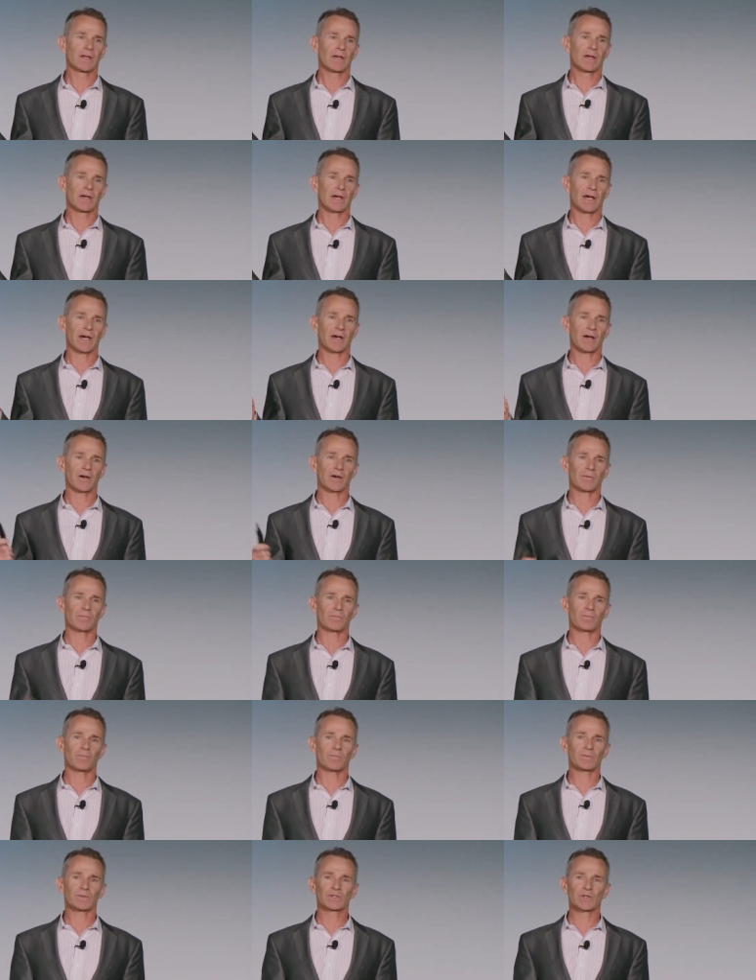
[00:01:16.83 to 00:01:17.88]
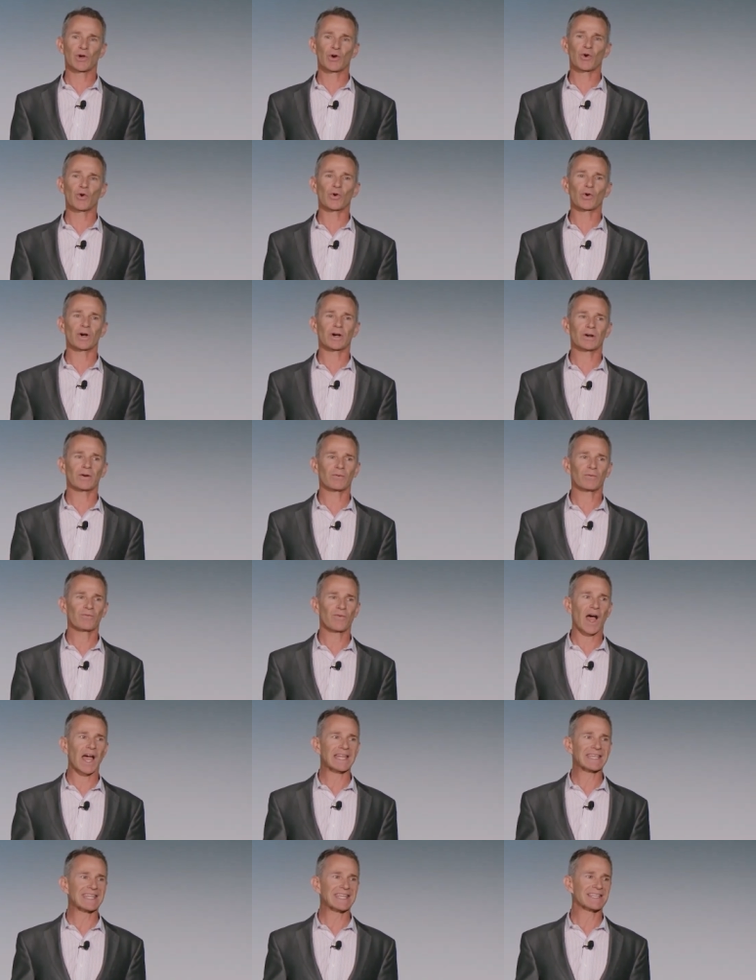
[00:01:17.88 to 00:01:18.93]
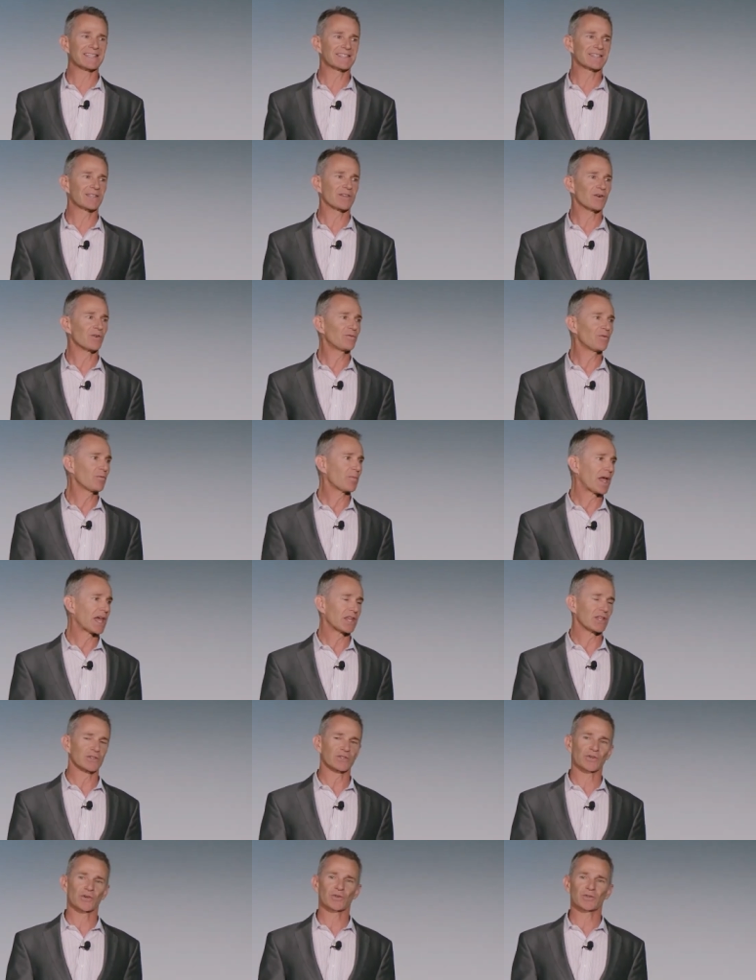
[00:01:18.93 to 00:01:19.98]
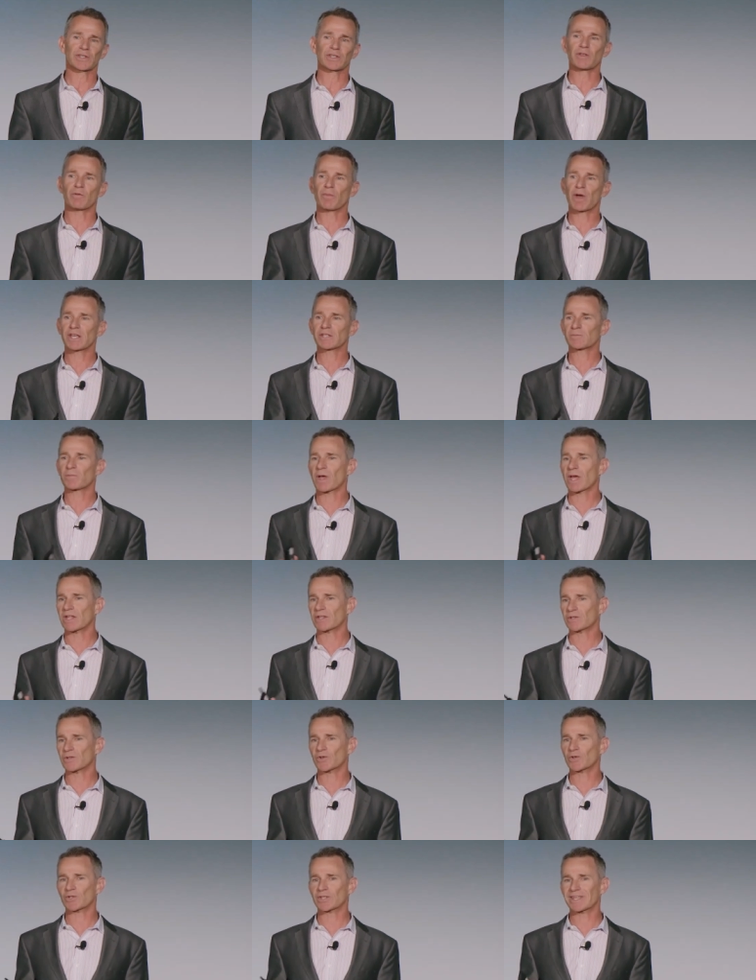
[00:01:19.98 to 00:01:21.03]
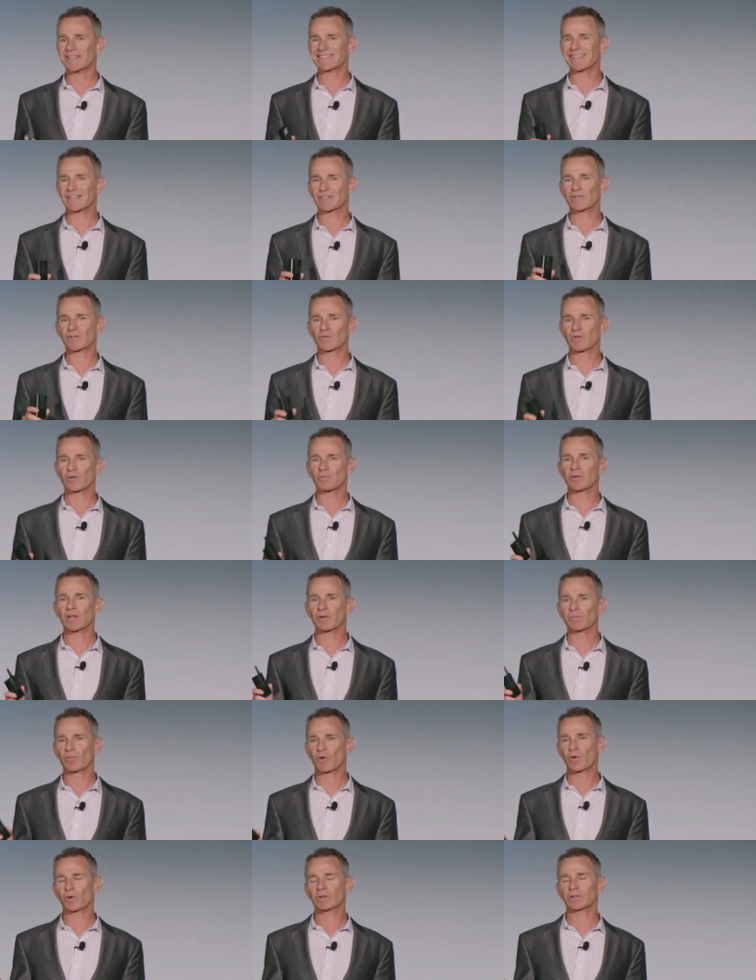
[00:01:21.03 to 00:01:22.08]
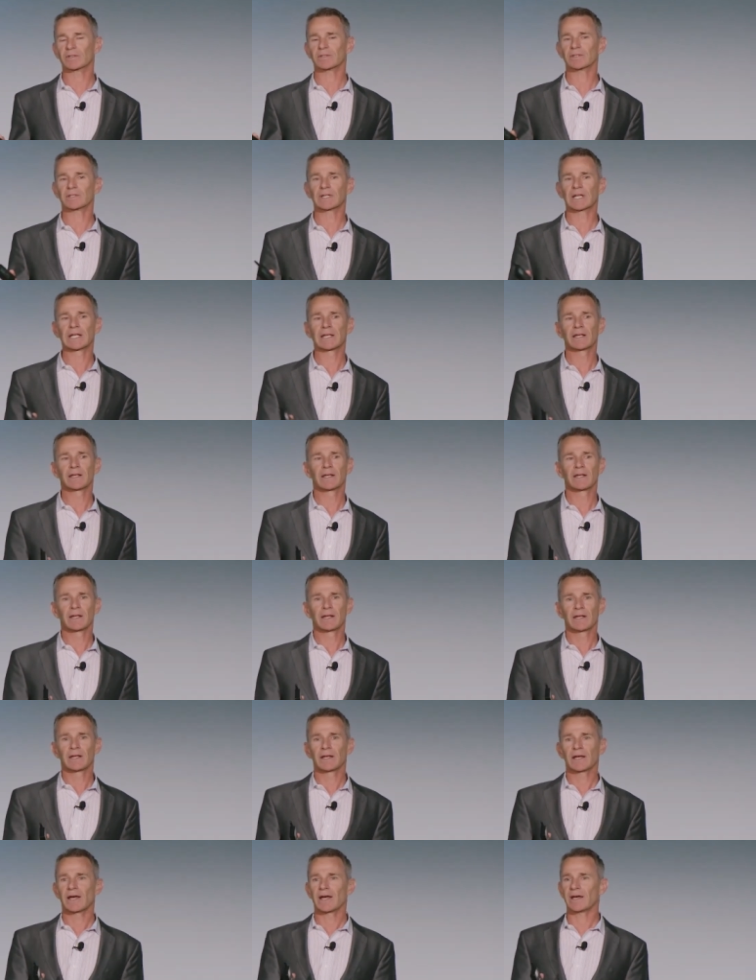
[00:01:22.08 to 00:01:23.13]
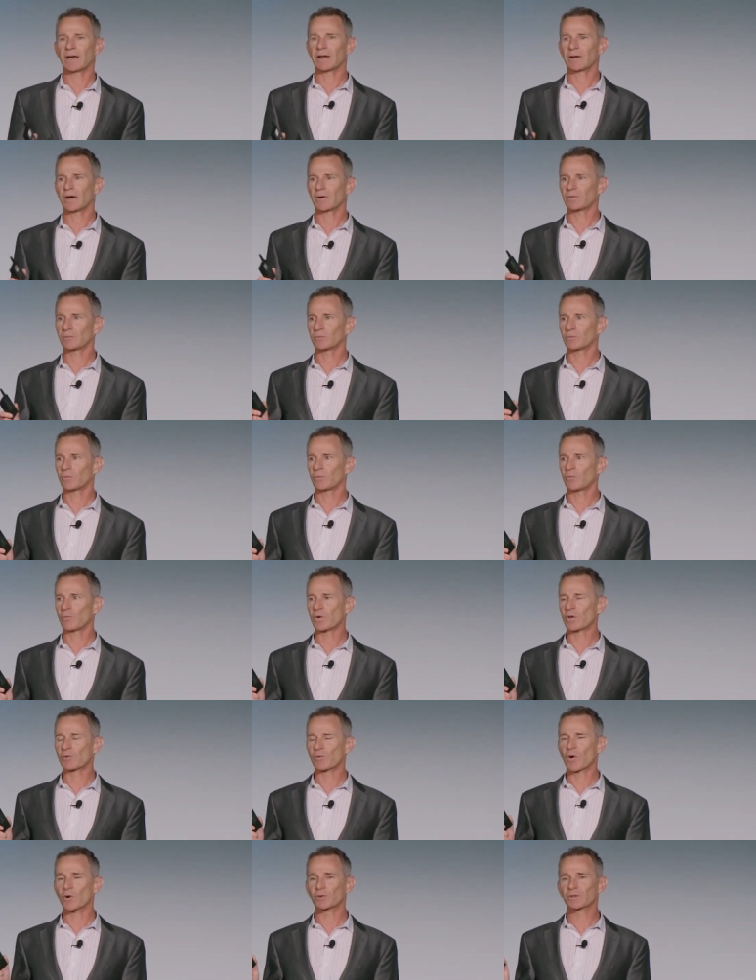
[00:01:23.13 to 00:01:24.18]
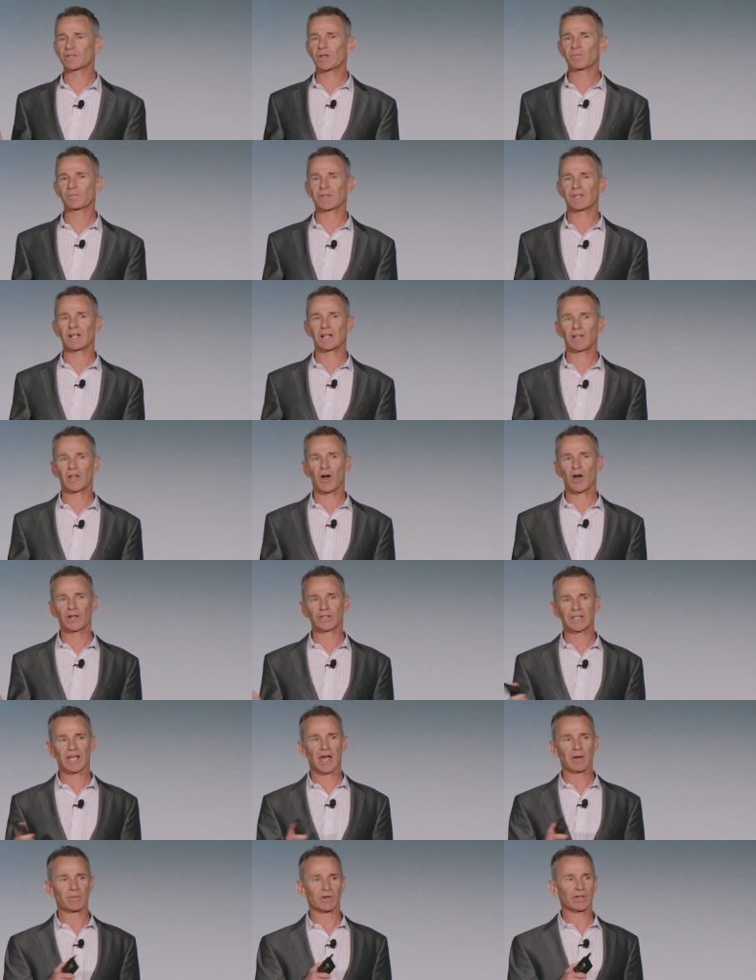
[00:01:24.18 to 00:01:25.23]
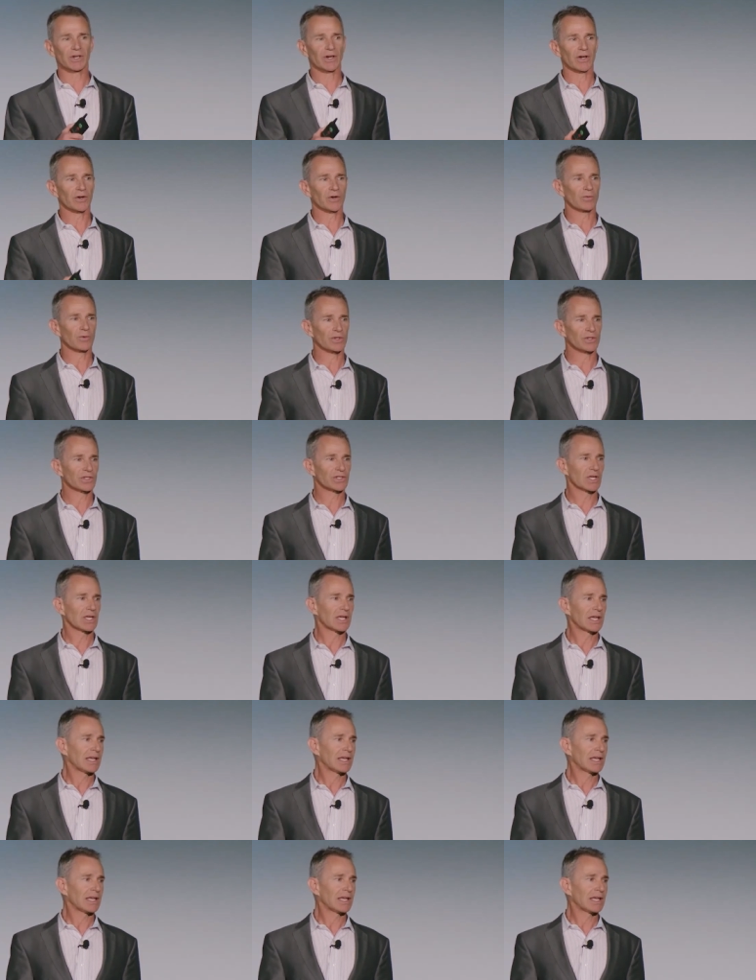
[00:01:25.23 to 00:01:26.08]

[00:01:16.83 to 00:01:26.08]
So finding skillful managers and the best managers is extremely important. We wrote something a long time ago, which